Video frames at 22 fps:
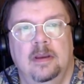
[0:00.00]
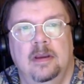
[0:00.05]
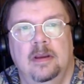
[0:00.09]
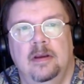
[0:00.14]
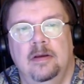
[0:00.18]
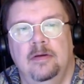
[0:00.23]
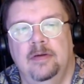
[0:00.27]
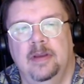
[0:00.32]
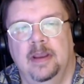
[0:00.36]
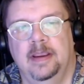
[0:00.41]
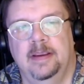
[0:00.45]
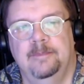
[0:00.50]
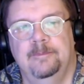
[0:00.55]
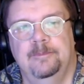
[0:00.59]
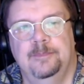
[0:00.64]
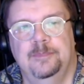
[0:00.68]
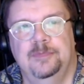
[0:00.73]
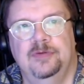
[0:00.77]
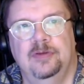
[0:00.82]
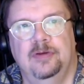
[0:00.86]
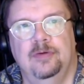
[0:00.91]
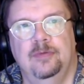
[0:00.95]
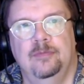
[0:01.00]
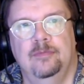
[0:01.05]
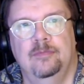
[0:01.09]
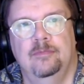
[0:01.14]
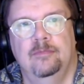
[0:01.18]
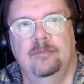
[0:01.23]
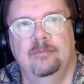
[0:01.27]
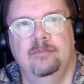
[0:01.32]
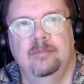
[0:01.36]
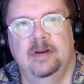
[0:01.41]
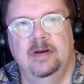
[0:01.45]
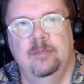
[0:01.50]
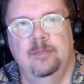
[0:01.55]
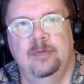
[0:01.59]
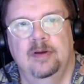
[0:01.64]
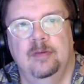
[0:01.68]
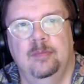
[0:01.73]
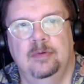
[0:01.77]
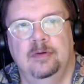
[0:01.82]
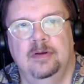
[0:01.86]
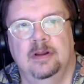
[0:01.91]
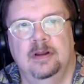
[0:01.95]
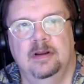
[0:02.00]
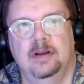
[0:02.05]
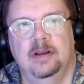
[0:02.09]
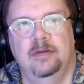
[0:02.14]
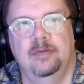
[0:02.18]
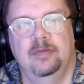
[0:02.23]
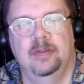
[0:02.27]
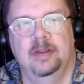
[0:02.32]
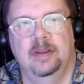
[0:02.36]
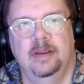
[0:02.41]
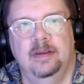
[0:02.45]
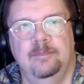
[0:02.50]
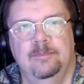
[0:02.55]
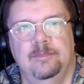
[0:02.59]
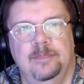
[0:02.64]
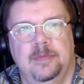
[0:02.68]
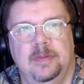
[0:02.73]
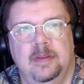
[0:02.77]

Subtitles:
Okay, so red and purple can't go there.